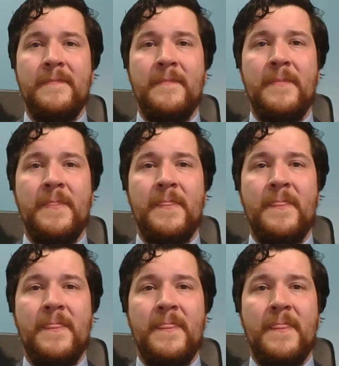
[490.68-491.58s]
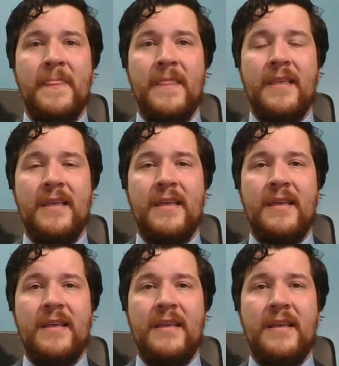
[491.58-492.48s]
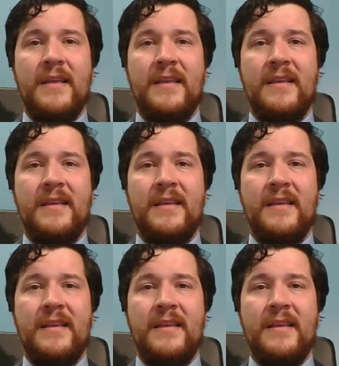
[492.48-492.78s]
[no speech]